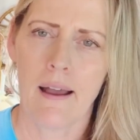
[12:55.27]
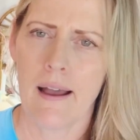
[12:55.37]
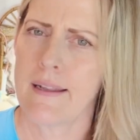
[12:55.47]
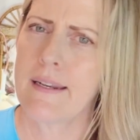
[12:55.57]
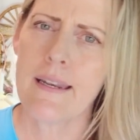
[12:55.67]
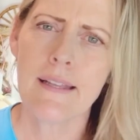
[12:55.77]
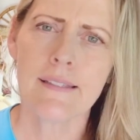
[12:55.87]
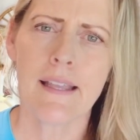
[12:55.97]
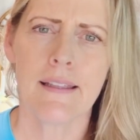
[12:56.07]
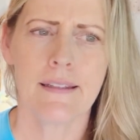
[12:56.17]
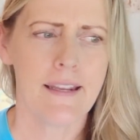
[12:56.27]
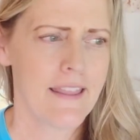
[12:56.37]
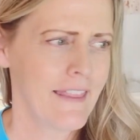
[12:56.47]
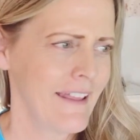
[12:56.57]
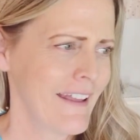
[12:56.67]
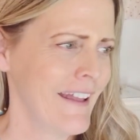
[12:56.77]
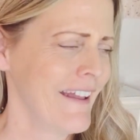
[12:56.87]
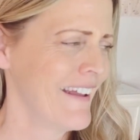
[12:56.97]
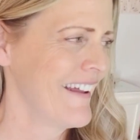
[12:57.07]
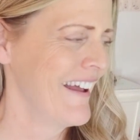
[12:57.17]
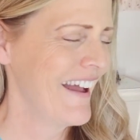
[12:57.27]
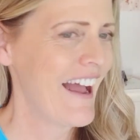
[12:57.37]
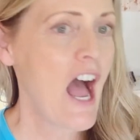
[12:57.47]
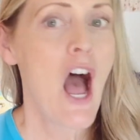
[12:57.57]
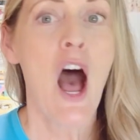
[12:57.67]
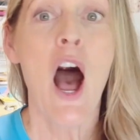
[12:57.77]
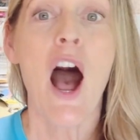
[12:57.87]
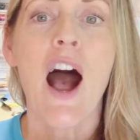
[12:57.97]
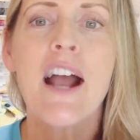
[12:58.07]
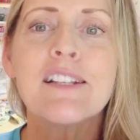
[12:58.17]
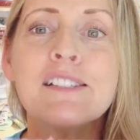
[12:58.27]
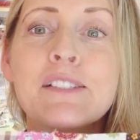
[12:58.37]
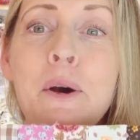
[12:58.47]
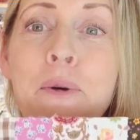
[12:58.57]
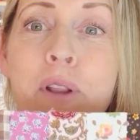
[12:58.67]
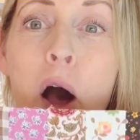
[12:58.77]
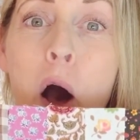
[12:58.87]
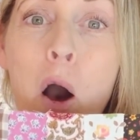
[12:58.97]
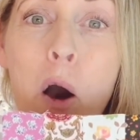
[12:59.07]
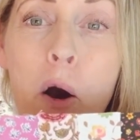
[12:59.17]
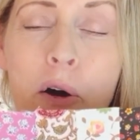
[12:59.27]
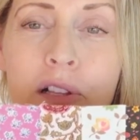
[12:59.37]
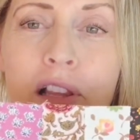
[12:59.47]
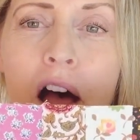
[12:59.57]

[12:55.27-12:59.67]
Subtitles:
did not sell anything. I sewed all